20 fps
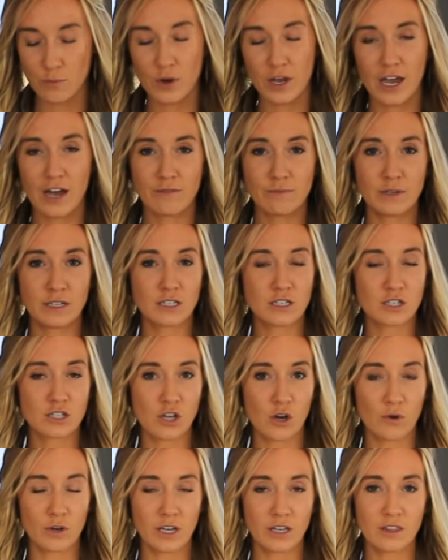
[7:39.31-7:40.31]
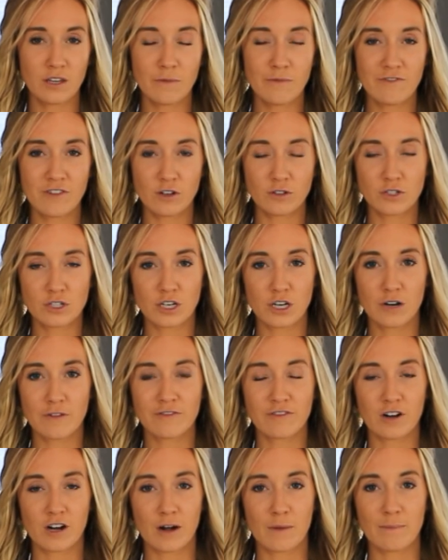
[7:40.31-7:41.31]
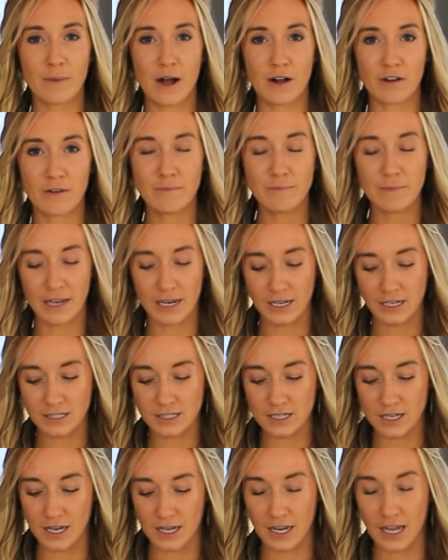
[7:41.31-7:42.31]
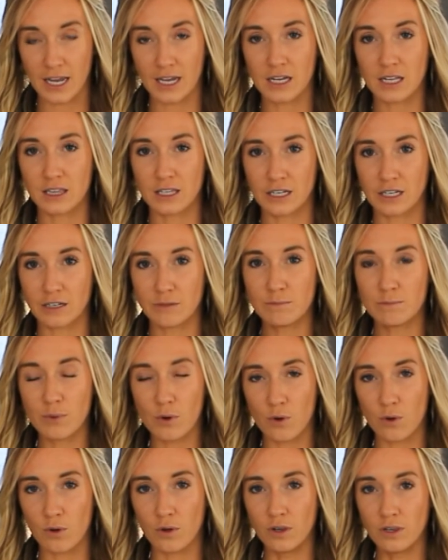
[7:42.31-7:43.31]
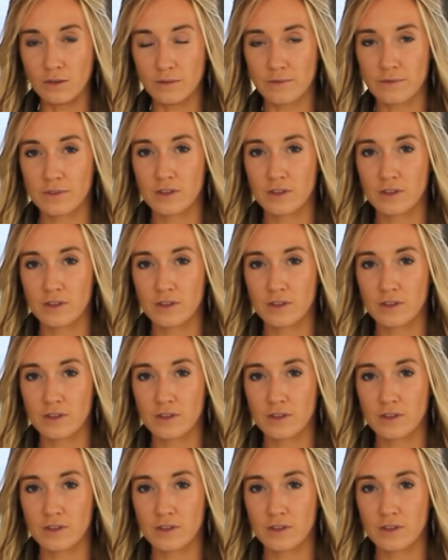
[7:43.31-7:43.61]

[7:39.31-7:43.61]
we have been soaking the filter for about a minute in a clean bowl.